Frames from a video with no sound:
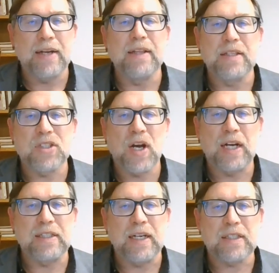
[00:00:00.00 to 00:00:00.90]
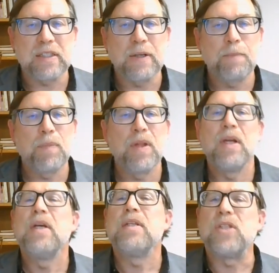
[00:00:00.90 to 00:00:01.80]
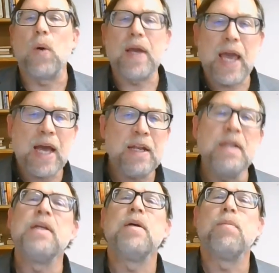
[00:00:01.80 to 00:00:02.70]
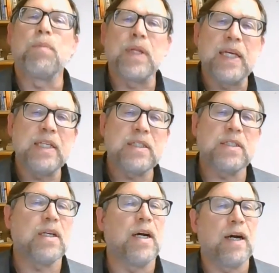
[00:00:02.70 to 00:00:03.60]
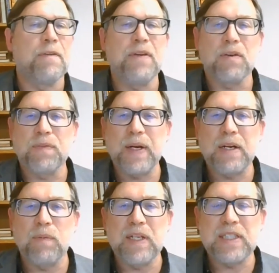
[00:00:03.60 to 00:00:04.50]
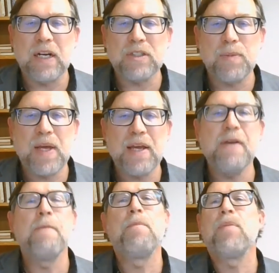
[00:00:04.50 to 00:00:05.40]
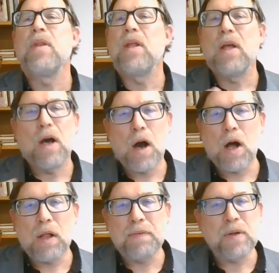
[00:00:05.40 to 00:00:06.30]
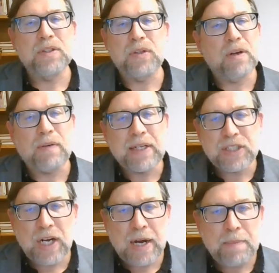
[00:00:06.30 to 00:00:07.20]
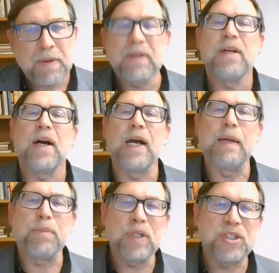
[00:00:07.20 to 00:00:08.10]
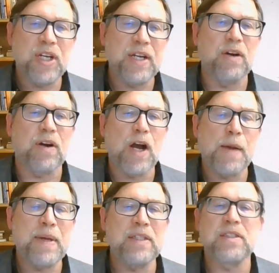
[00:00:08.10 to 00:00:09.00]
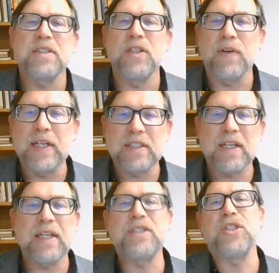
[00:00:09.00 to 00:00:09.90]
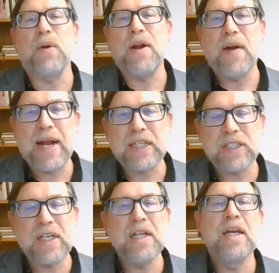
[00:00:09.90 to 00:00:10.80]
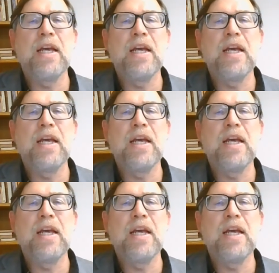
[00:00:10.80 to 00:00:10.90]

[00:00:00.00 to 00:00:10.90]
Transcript: in this context. So again, please feel free to reach out to me. All of you are doing a great job. I appreciate your comments, your insights, your interaction,